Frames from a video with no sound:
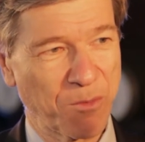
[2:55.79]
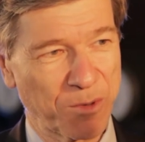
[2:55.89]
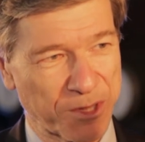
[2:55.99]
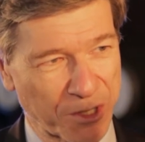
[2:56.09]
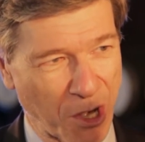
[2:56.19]

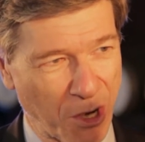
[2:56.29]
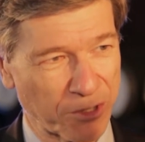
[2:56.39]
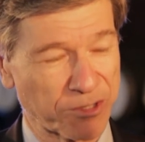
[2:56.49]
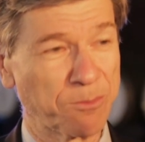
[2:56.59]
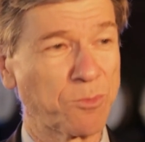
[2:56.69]
with the
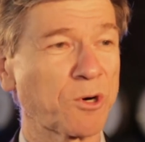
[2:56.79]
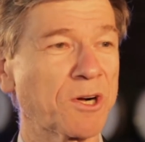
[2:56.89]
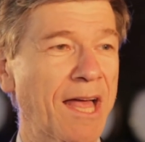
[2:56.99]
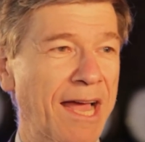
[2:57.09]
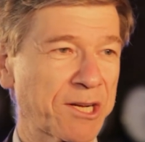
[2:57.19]
call to
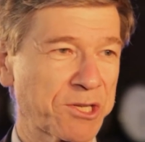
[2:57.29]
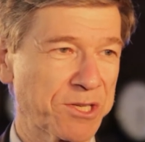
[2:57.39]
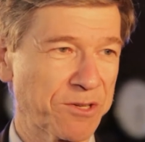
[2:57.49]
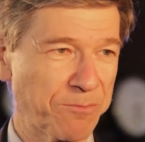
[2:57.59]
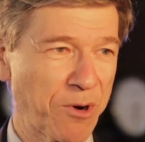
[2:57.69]
moral
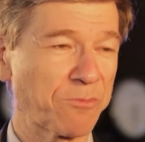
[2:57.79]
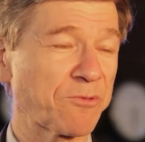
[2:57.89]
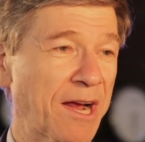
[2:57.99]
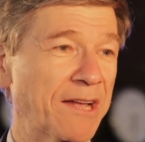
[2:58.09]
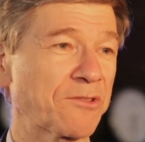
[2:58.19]
action of Pope
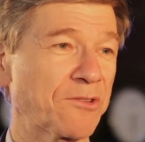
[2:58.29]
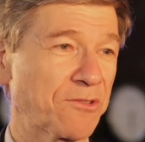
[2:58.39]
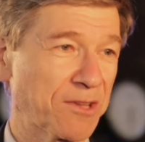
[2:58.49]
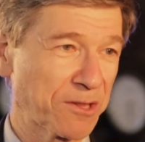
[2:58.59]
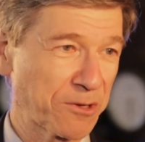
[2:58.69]

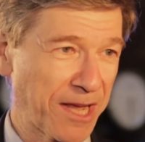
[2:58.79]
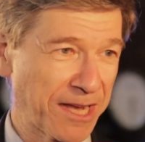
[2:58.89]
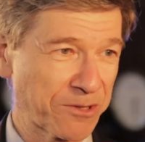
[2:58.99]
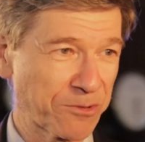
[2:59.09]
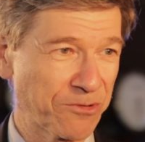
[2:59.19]
Francis in
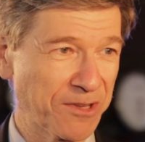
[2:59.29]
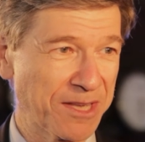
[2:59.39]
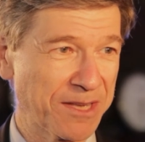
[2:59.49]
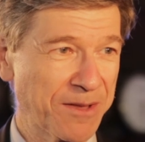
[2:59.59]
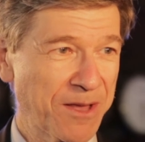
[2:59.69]
Laudato
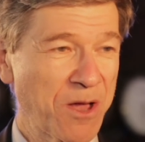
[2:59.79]
Si,